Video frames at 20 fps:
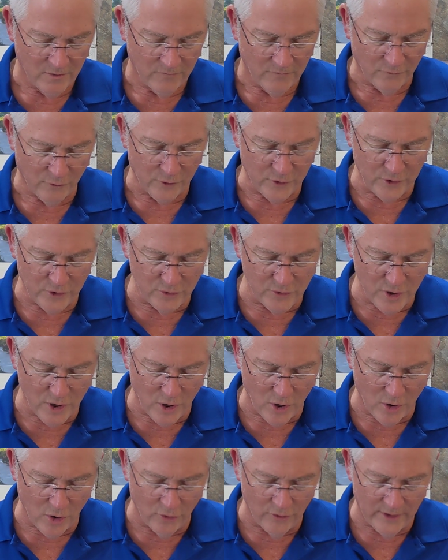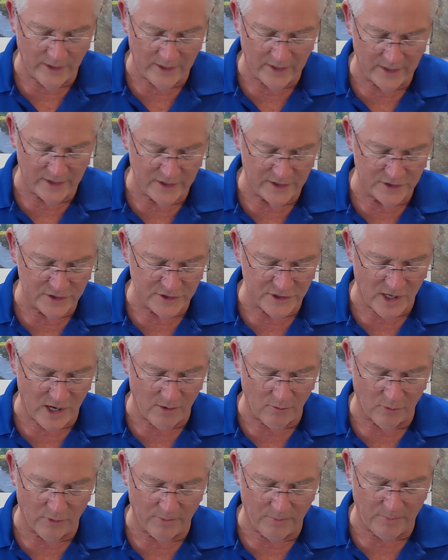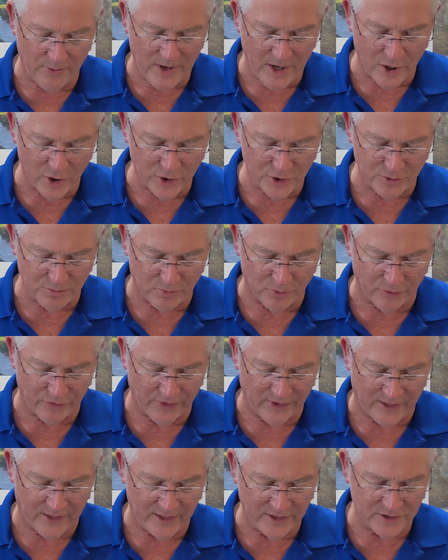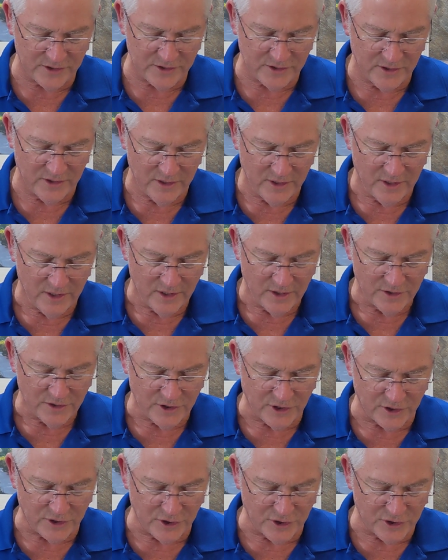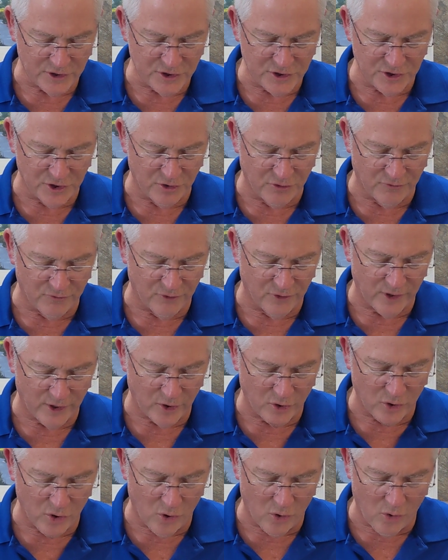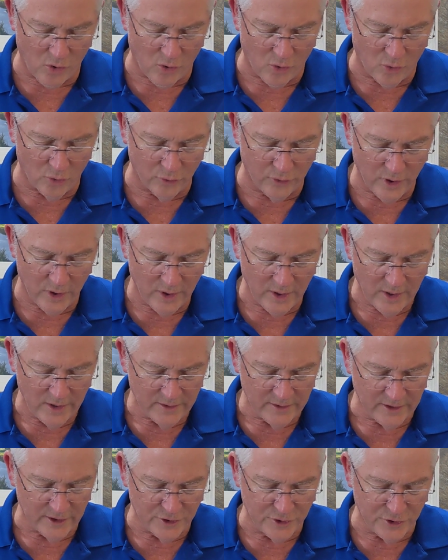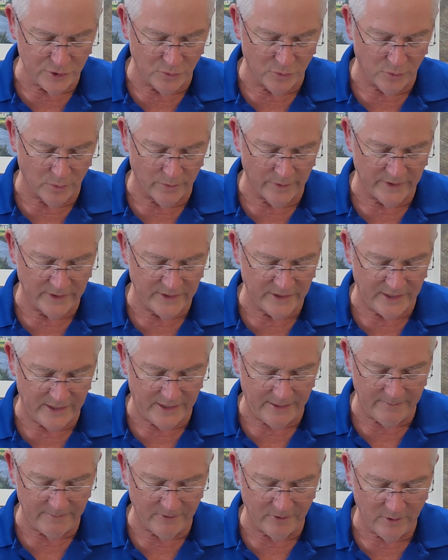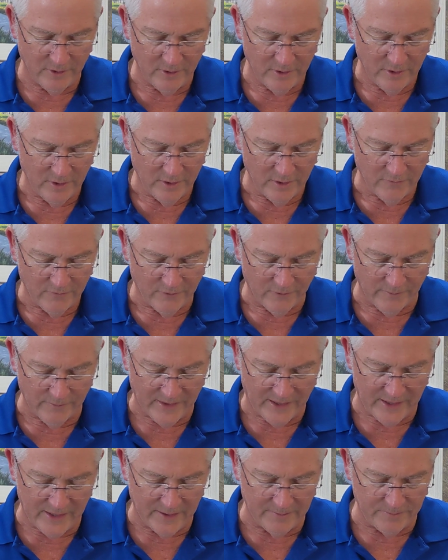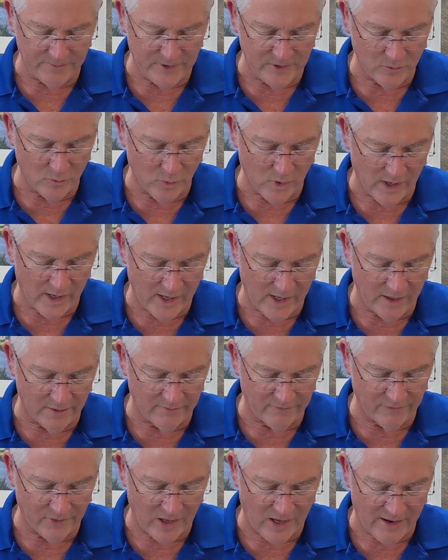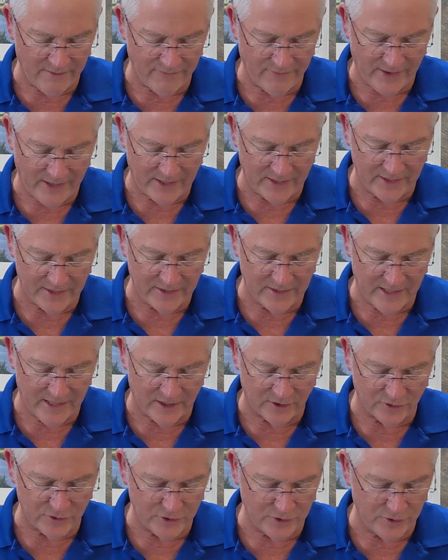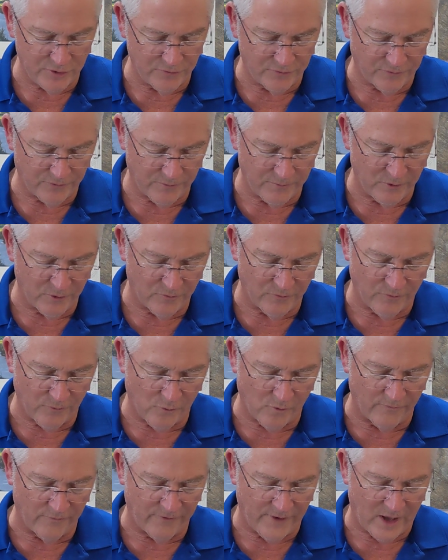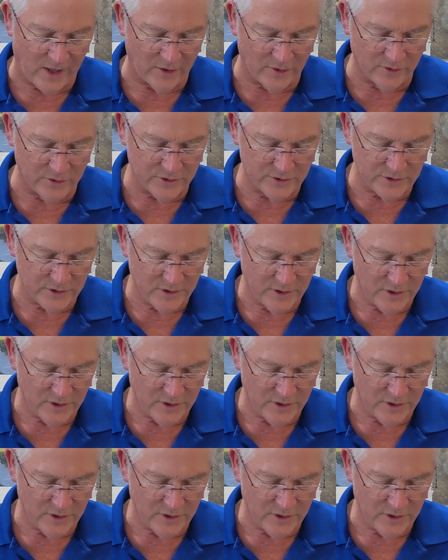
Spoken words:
For you know that it is not with perishable things, such as silver and gold, that you were redeemed from the empty way of life handed down to you from your forefathers,